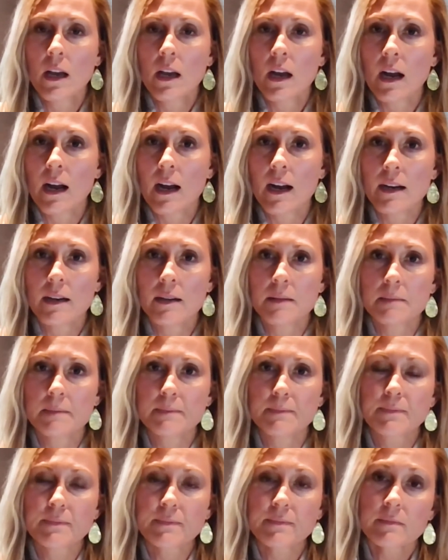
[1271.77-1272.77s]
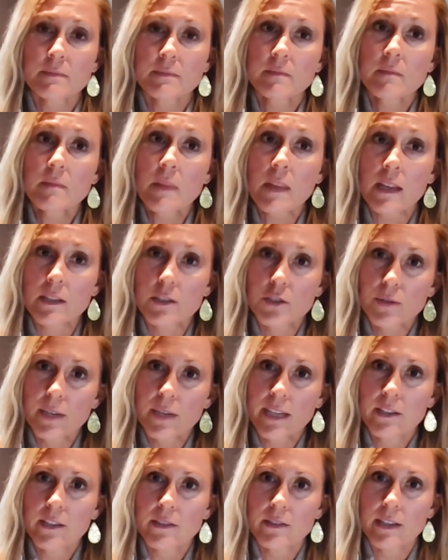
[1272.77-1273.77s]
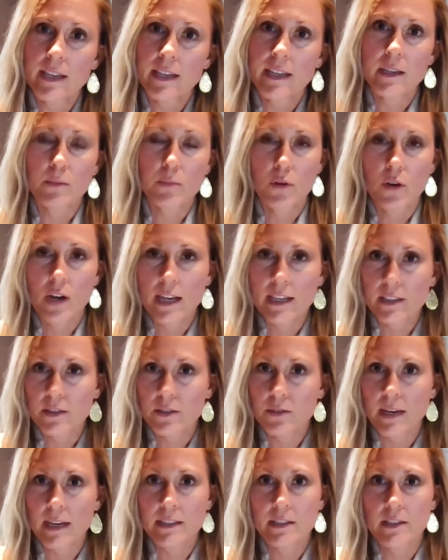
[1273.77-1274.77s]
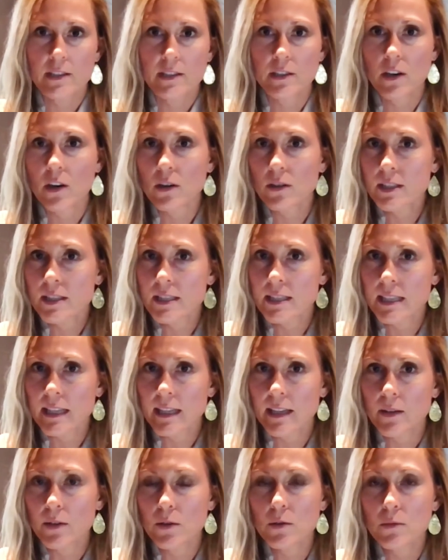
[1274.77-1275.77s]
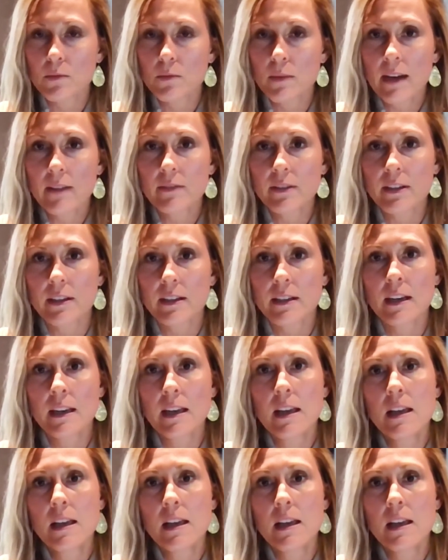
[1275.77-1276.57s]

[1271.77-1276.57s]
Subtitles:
a trainer in, a product director, R&D, whomever,